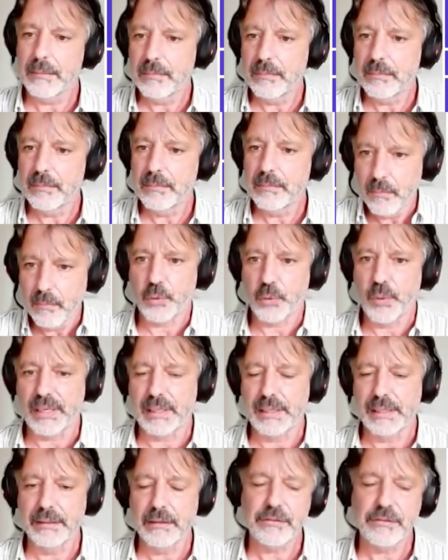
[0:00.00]
more
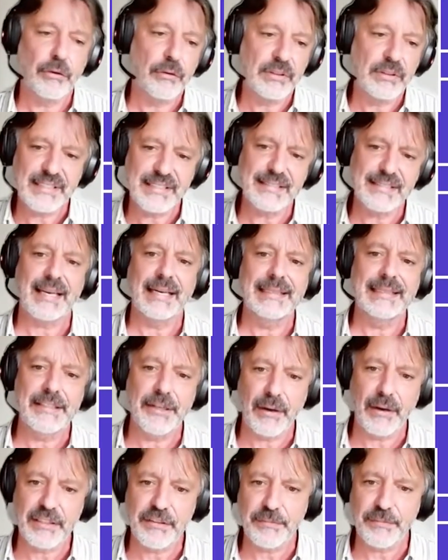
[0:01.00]
quickly. So this is an
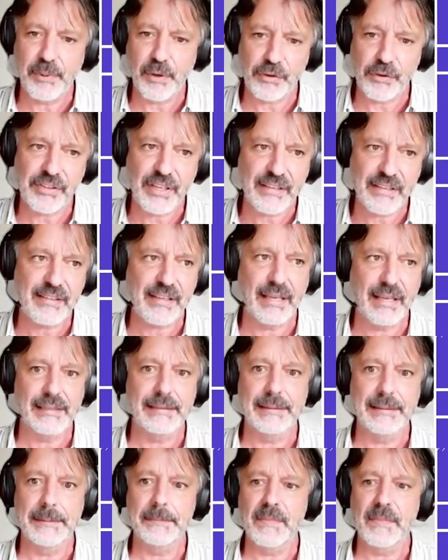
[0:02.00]
iterative process
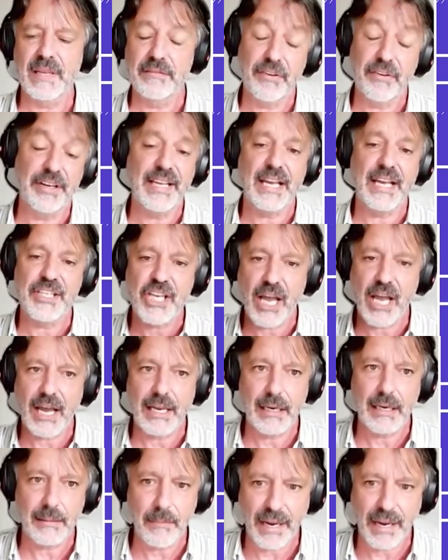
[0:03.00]
and very
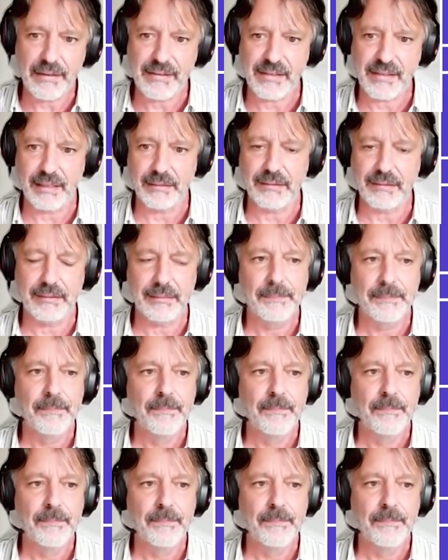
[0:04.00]
agile mindset.